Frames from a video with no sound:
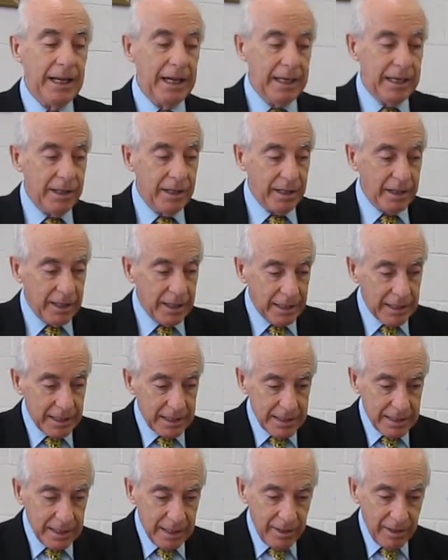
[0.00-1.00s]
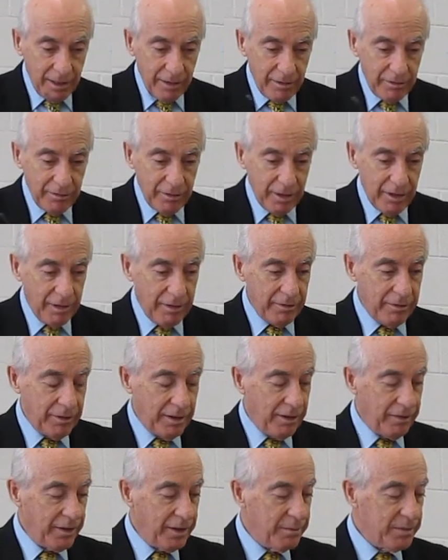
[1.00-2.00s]
And the things of,
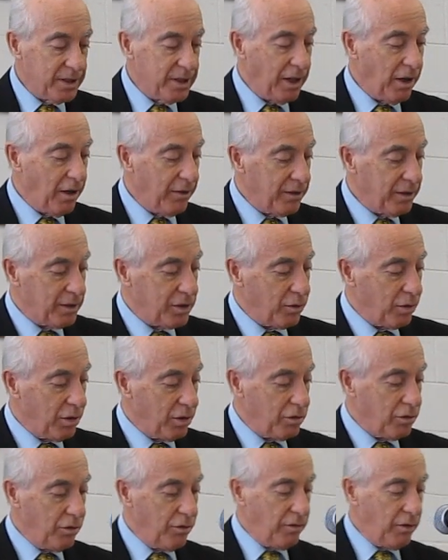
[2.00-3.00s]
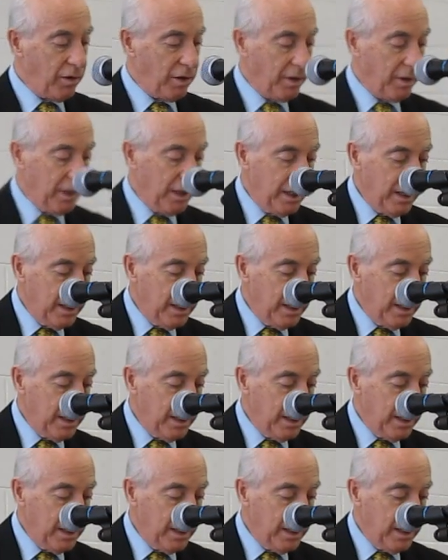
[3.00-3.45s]
of, of himself and so on and so forth.